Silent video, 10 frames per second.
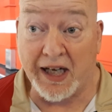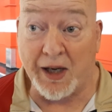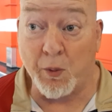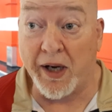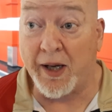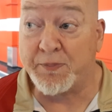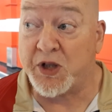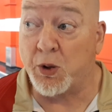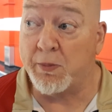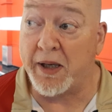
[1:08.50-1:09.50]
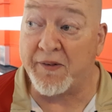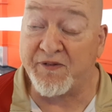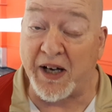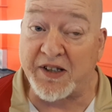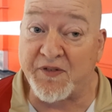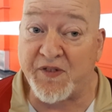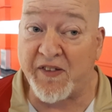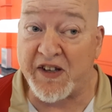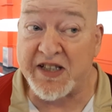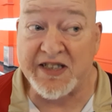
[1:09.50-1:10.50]
I went up to him in about the
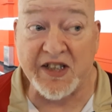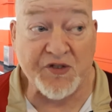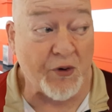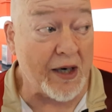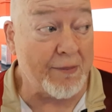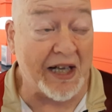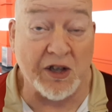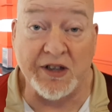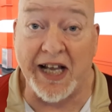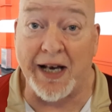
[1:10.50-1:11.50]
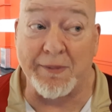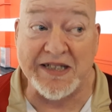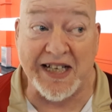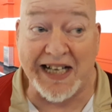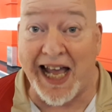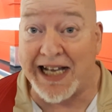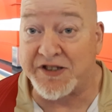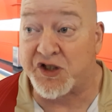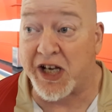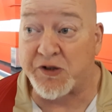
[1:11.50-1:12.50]
fifth or the sixth frame, and I looked at him and said,
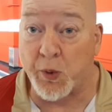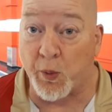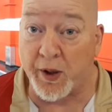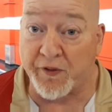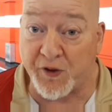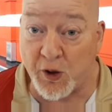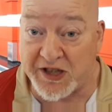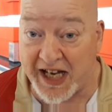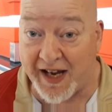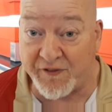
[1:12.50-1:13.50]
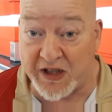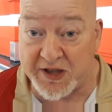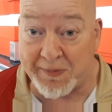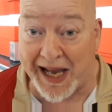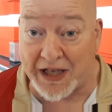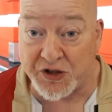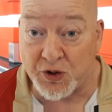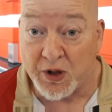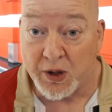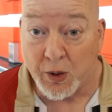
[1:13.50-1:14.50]
guys, Jesuit won the first half of this match.
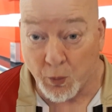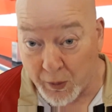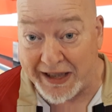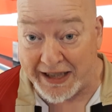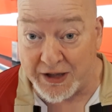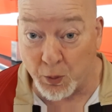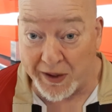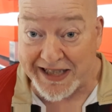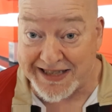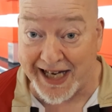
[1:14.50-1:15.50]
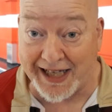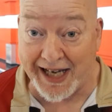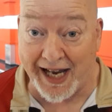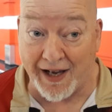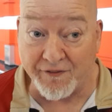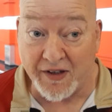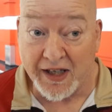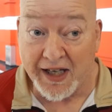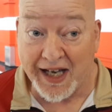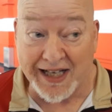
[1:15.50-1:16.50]
We need to win the second
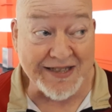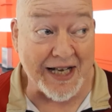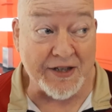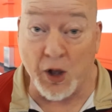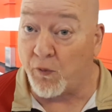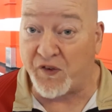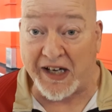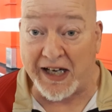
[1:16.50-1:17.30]
half. I said, don't